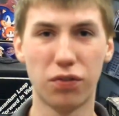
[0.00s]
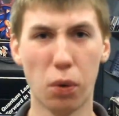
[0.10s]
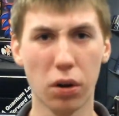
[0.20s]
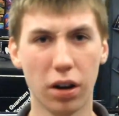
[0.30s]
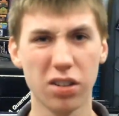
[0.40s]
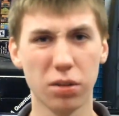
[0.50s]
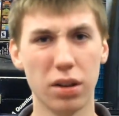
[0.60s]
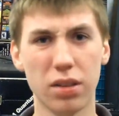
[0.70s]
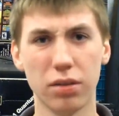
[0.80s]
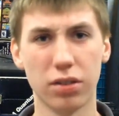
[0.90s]
4 other
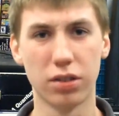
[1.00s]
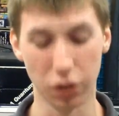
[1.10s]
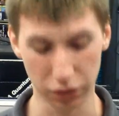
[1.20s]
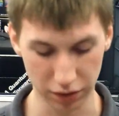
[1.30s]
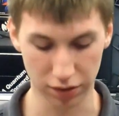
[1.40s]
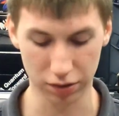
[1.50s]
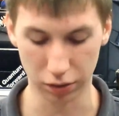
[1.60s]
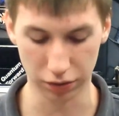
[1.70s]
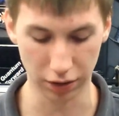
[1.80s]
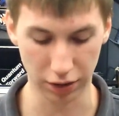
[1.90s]
ones have surfaced
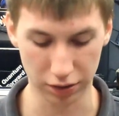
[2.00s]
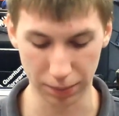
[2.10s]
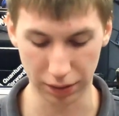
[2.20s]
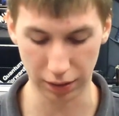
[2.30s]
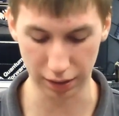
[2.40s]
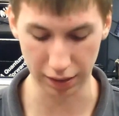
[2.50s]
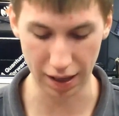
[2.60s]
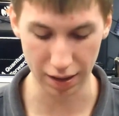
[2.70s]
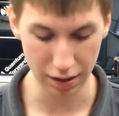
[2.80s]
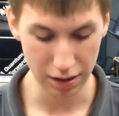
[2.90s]
so far, or something like
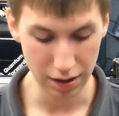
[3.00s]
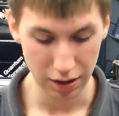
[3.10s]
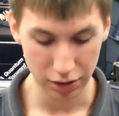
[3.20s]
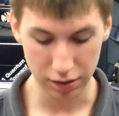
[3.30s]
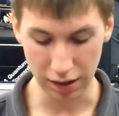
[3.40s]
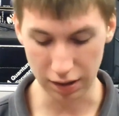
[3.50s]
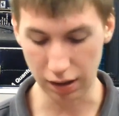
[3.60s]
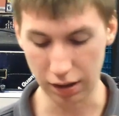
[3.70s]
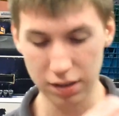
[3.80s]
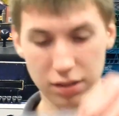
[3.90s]
that. And
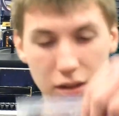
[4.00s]
it's